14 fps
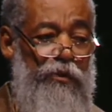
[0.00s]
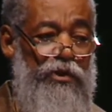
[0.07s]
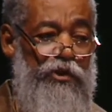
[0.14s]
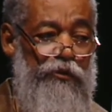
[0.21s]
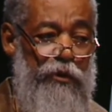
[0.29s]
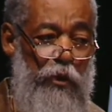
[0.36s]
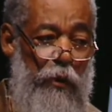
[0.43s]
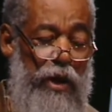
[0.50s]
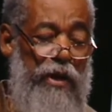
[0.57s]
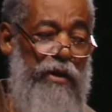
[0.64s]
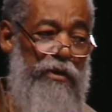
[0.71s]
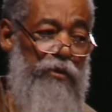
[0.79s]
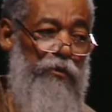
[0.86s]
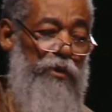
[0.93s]
was
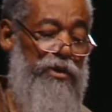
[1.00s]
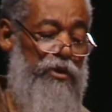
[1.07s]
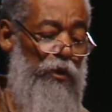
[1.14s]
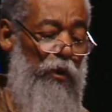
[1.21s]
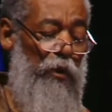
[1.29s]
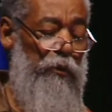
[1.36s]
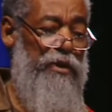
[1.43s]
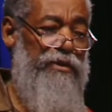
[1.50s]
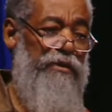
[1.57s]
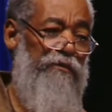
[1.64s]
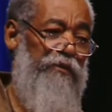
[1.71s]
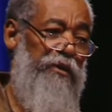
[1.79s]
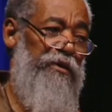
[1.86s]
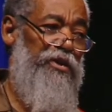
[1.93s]
required was always
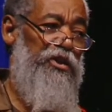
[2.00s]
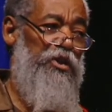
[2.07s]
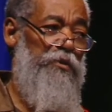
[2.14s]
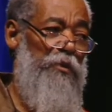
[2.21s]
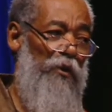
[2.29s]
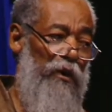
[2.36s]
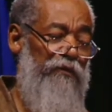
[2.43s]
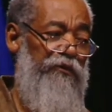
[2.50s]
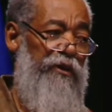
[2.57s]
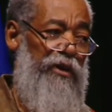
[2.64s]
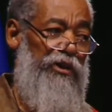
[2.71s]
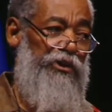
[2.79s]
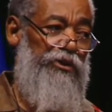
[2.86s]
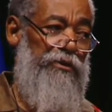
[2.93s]
a very small
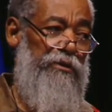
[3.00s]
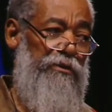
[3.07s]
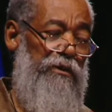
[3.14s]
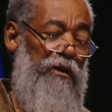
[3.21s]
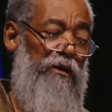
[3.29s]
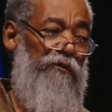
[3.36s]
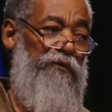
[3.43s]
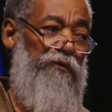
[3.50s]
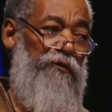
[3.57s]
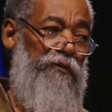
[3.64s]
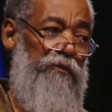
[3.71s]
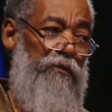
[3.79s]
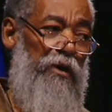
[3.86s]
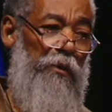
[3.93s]
fraction of
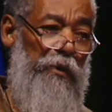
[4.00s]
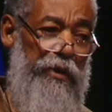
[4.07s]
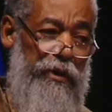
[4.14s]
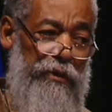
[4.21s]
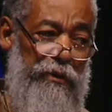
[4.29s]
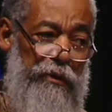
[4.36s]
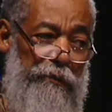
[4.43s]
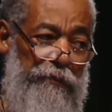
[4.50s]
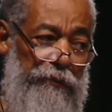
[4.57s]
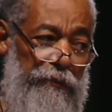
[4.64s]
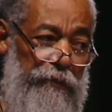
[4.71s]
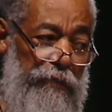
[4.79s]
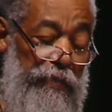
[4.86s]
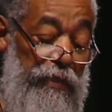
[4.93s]
our income.
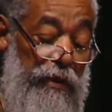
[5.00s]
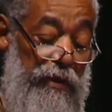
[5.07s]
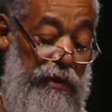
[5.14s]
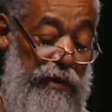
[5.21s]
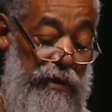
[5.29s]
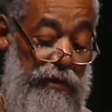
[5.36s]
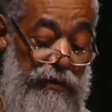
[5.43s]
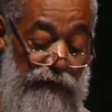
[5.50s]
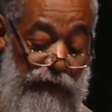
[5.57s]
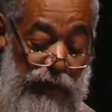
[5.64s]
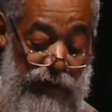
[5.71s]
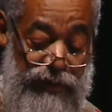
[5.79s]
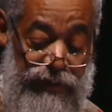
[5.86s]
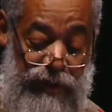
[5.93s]
The
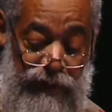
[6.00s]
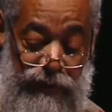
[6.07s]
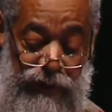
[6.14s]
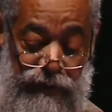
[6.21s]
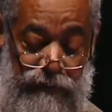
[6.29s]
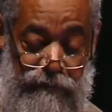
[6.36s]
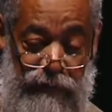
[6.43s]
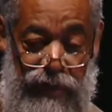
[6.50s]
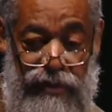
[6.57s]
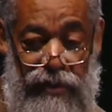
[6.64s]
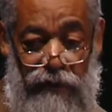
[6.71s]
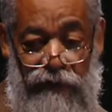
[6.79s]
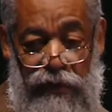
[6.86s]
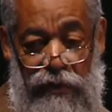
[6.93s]
facts are that
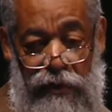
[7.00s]
many of the